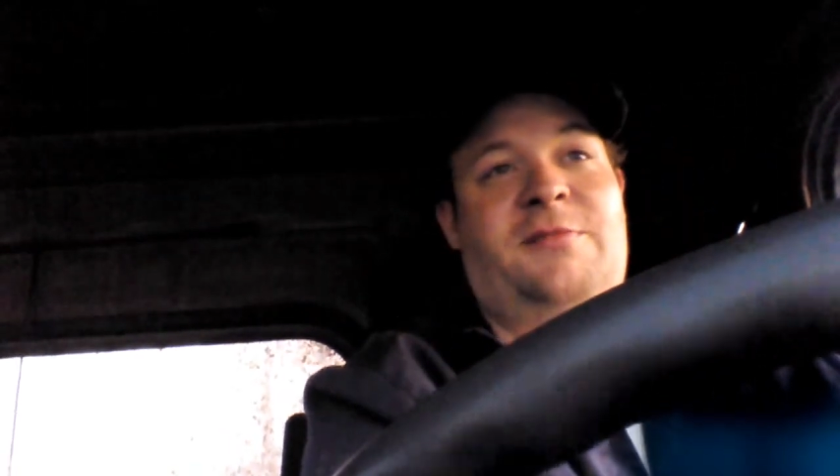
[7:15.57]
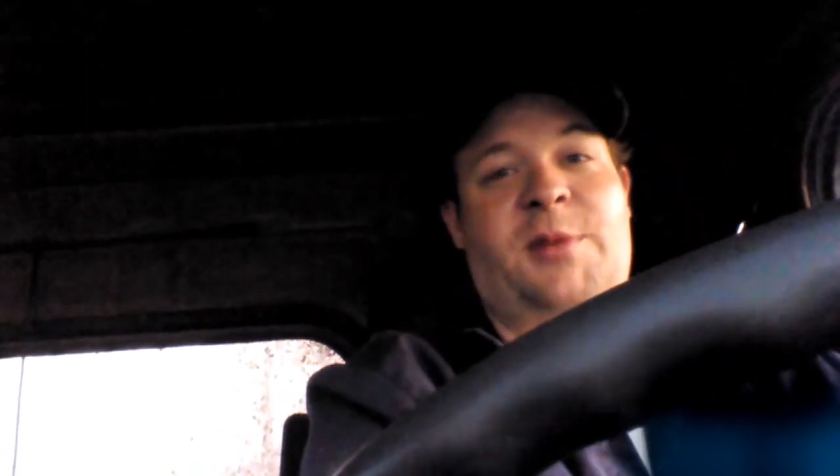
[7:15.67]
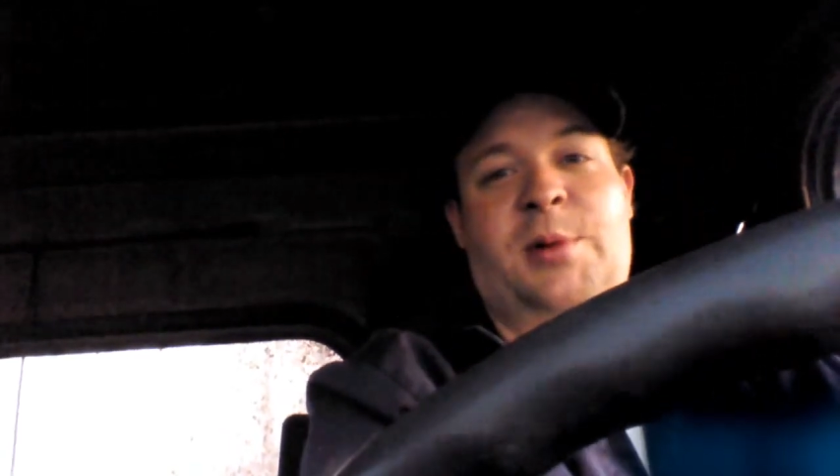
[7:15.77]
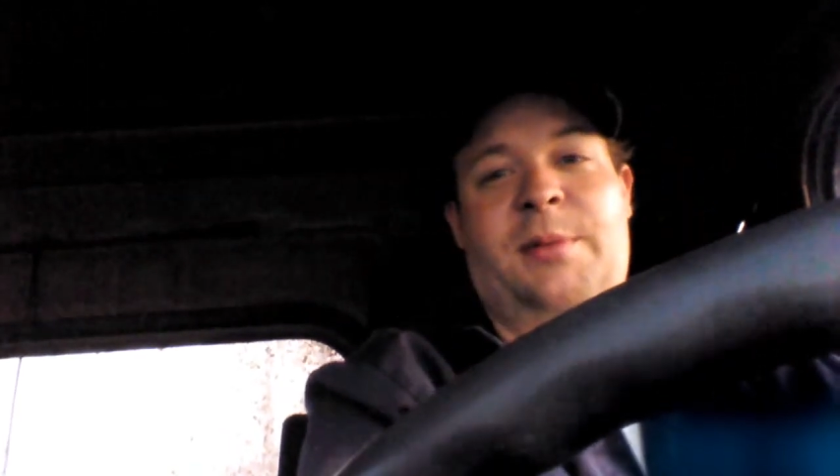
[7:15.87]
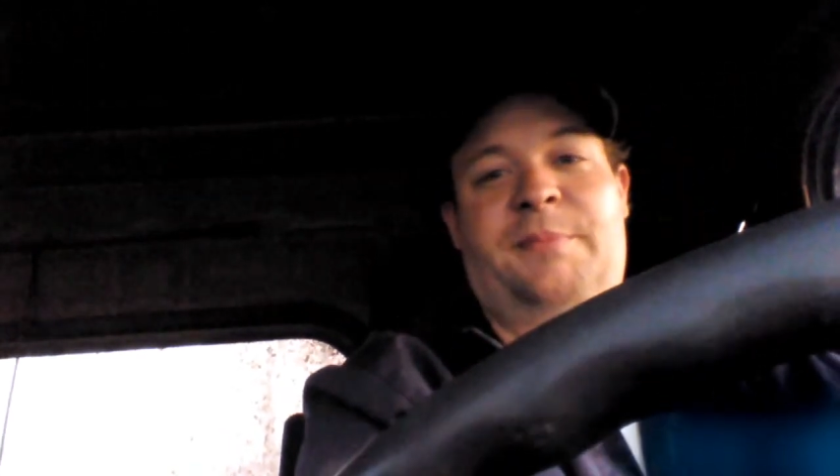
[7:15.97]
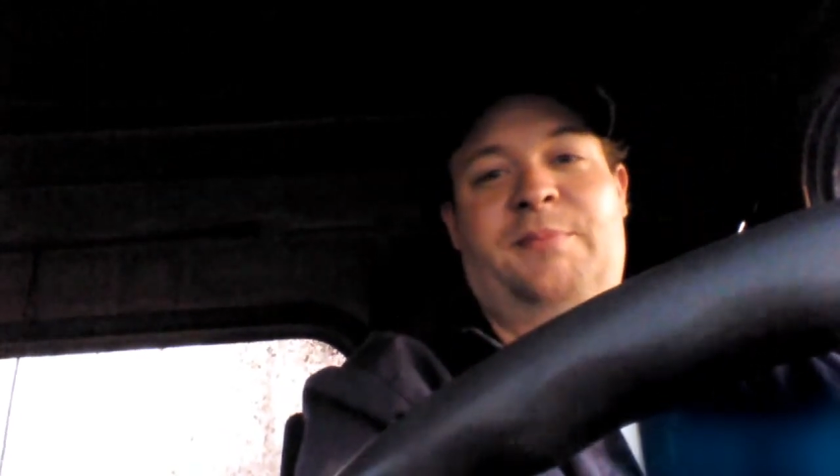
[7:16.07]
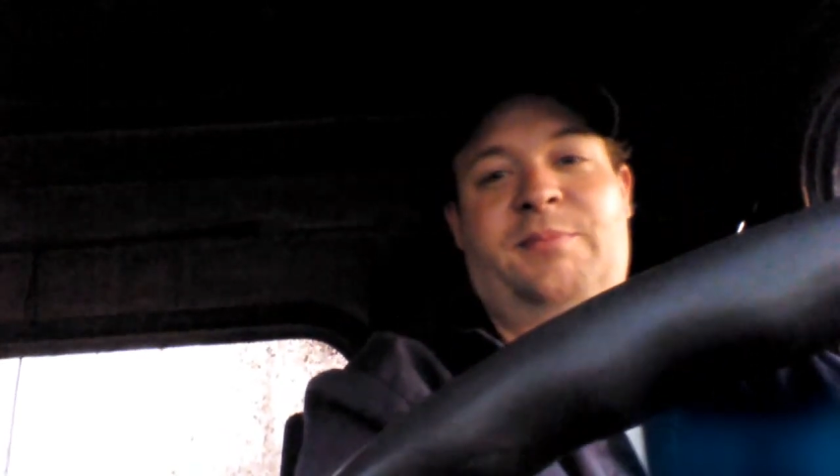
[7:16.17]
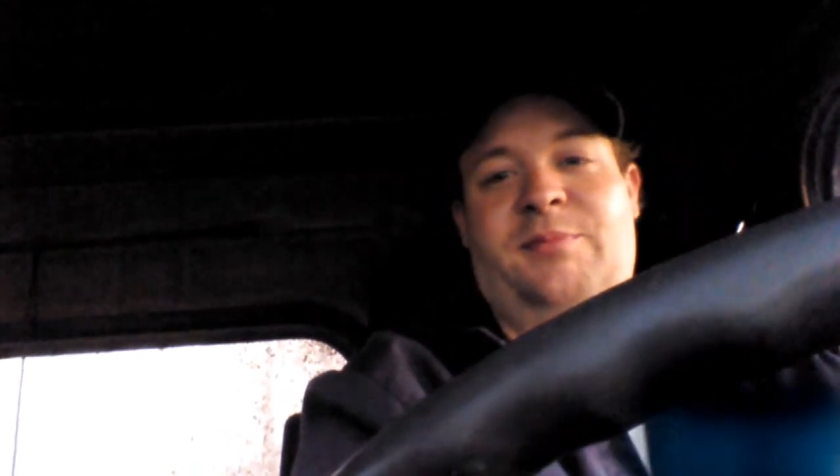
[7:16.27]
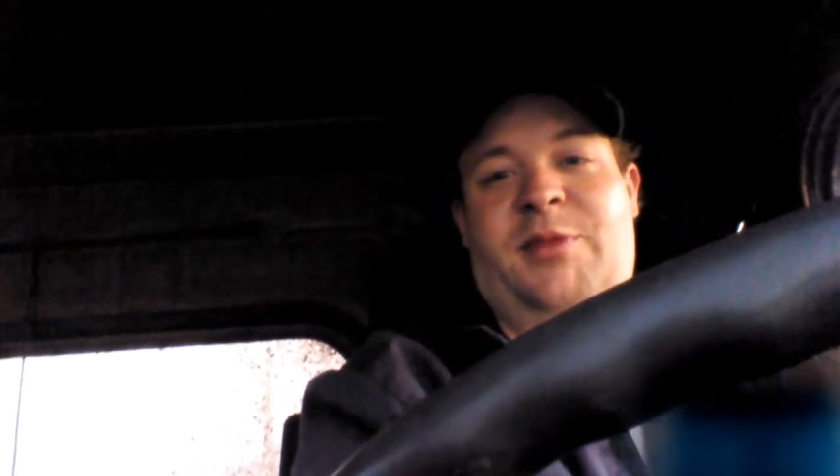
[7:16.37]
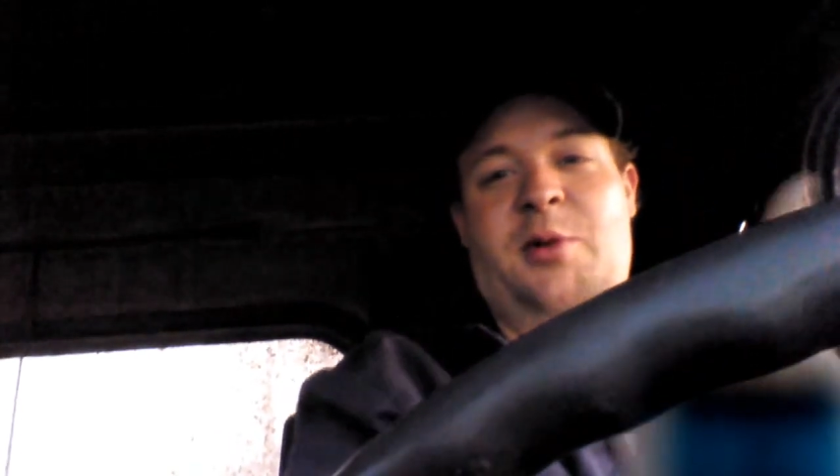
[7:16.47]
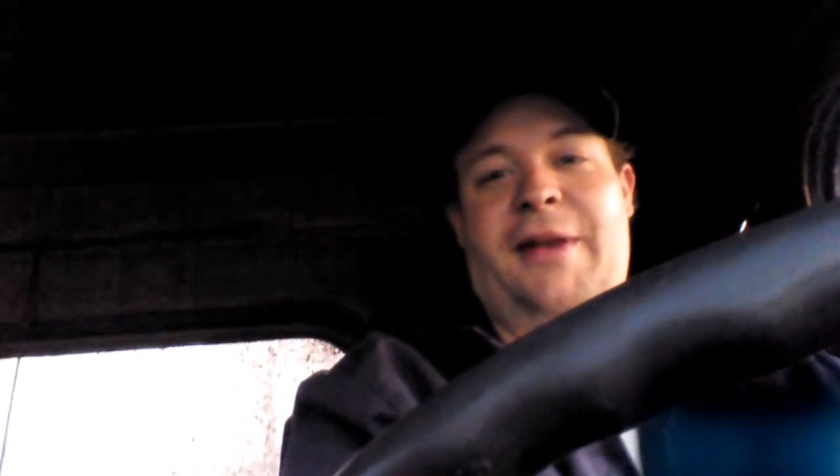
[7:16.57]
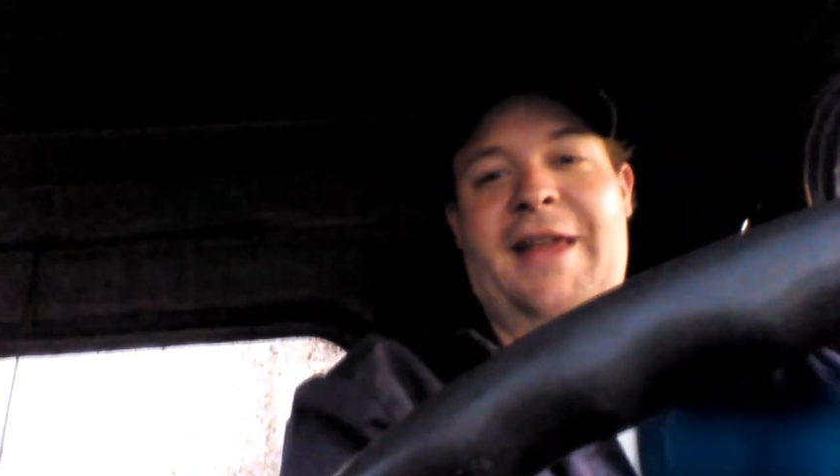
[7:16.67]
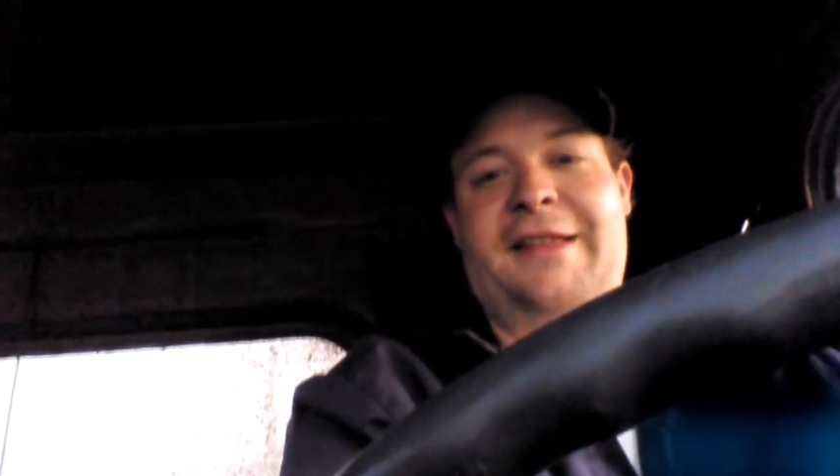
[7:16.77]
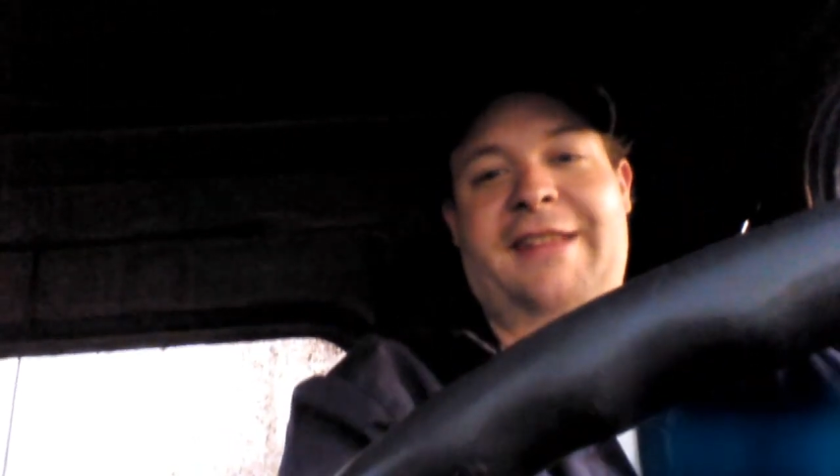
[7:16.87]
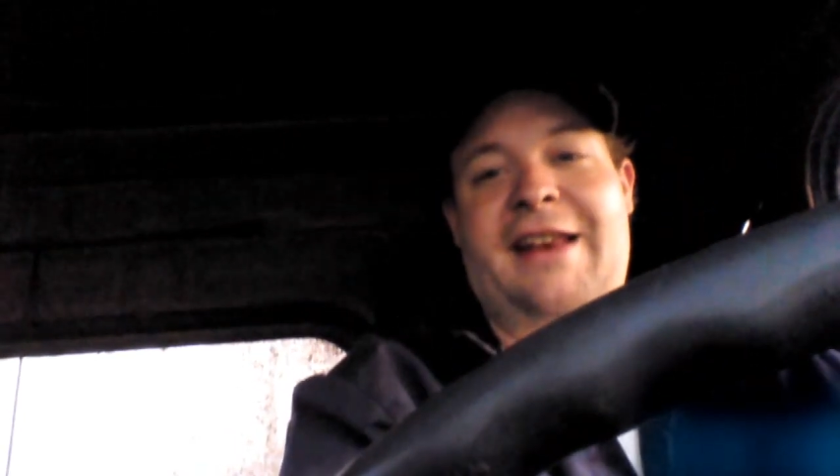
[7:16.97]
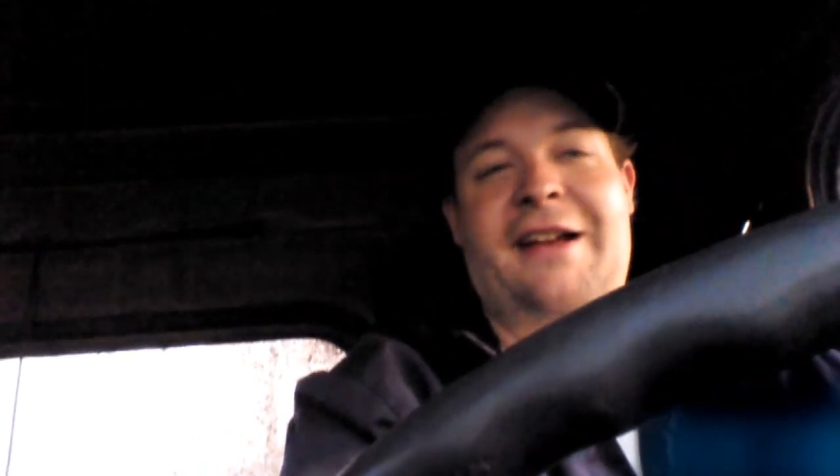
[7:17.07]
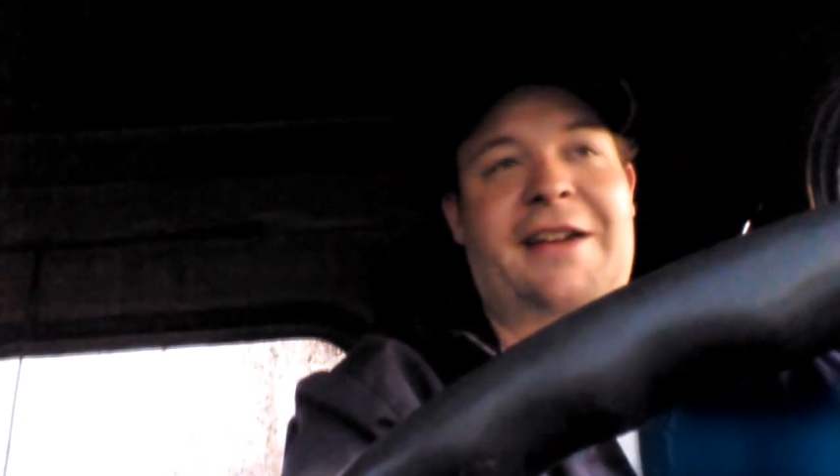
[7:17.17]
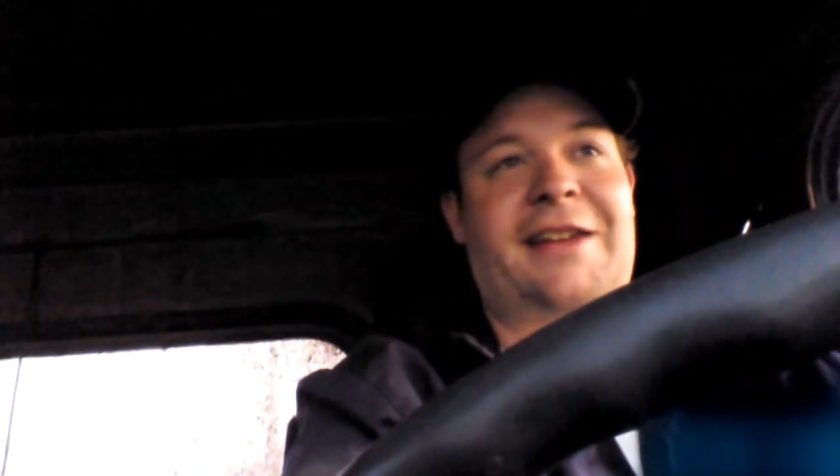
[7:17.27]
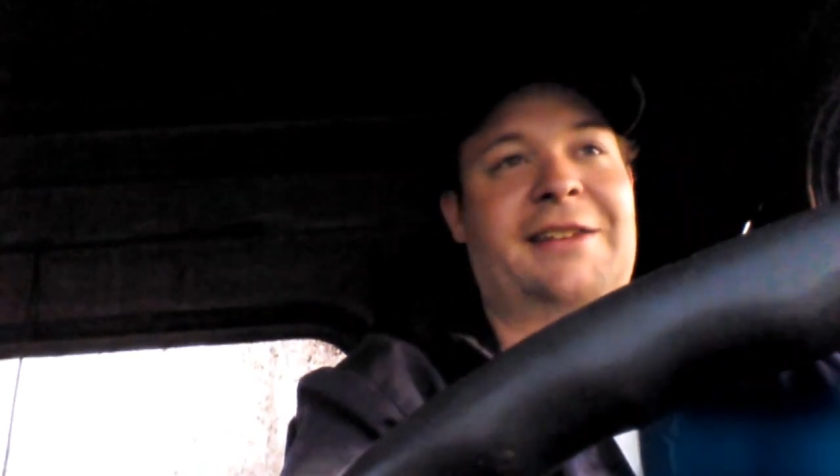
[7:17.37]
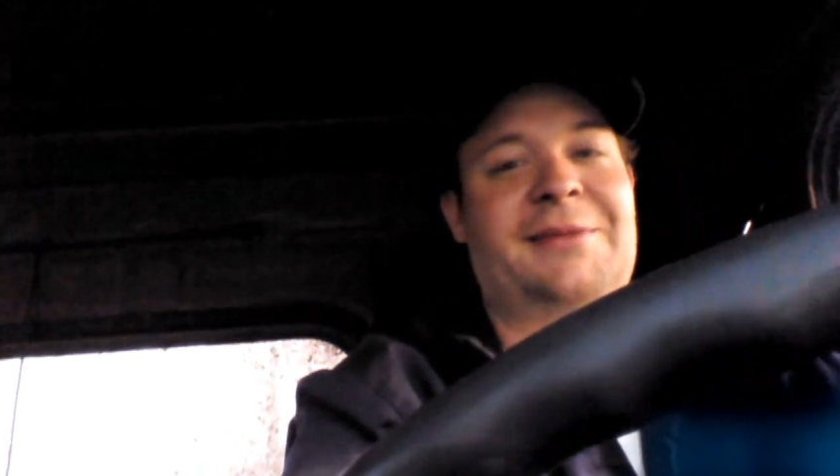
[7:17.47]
for doing this at night.